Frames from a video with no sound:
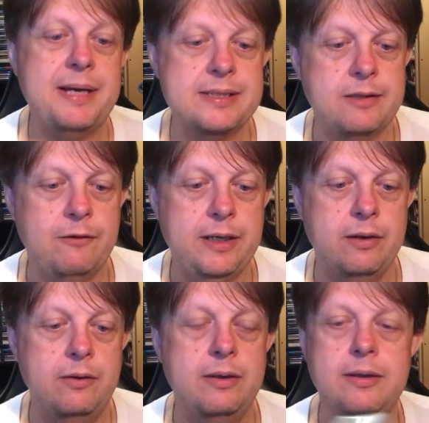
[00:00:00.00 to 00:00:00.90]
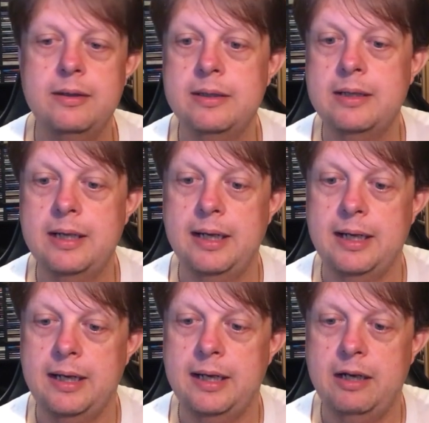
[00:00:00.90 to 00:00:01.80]
Baskerville,
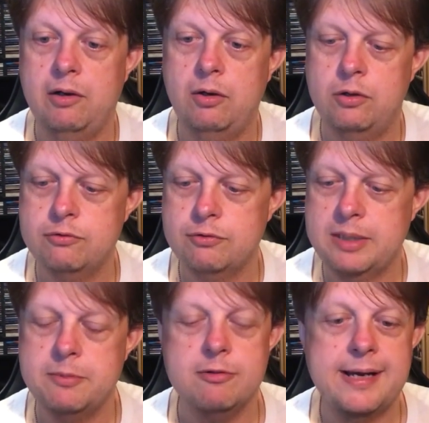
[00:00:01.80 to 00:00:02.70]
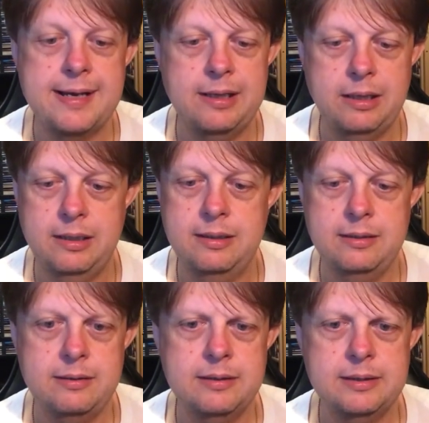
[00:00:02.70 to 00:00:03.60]
uh, Andre Morell
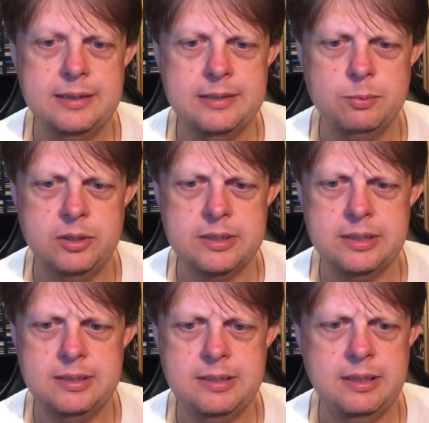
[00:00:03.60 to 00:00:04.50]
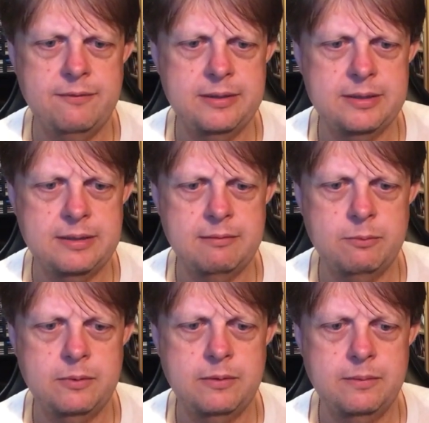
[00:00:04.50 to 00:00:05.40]
as Watson. I think it.
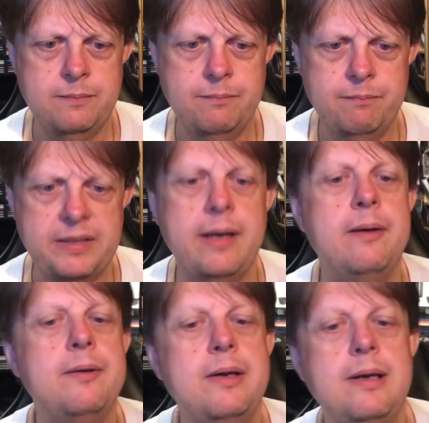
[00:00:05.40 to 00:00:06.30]
Yeah.